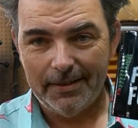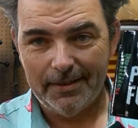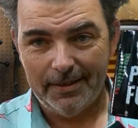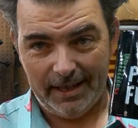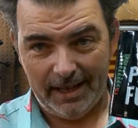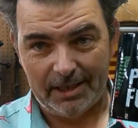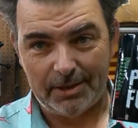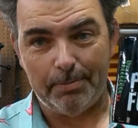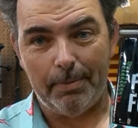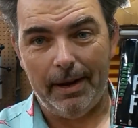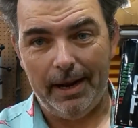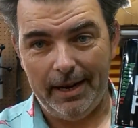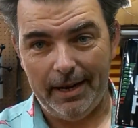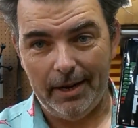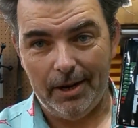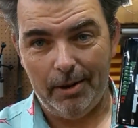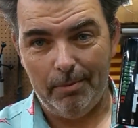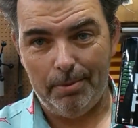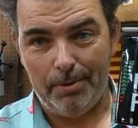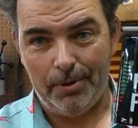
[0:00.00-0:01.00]
that's bang
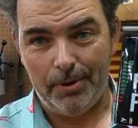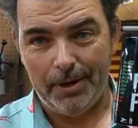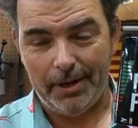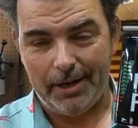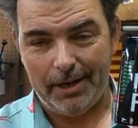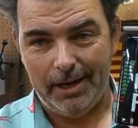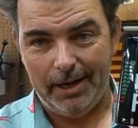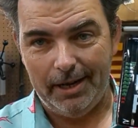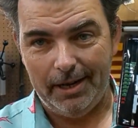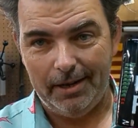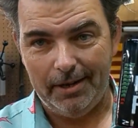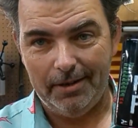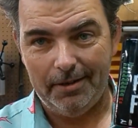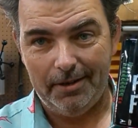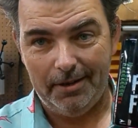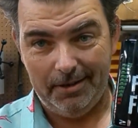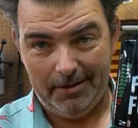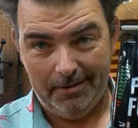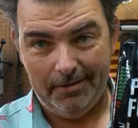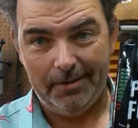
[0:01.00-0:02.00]
on point, kid.
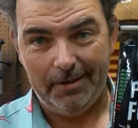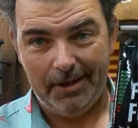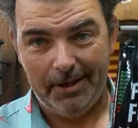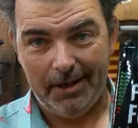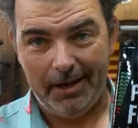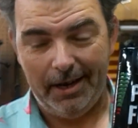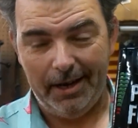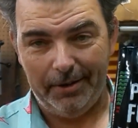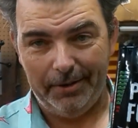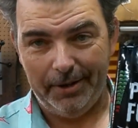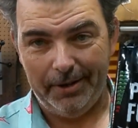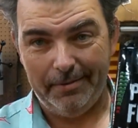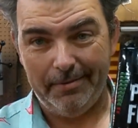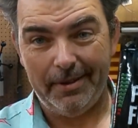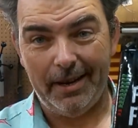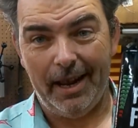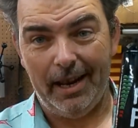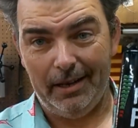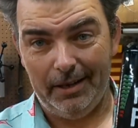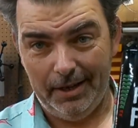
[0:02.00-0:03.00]
You nailed it.
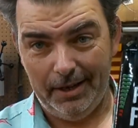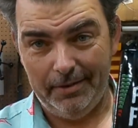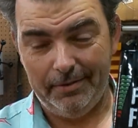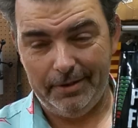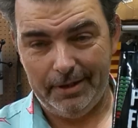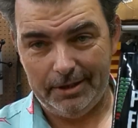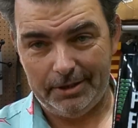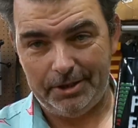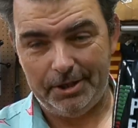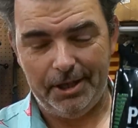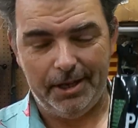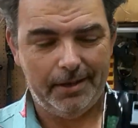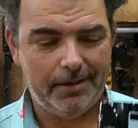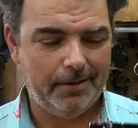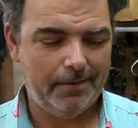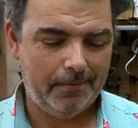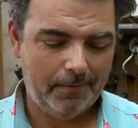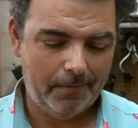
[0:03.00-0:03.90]
I love this shit.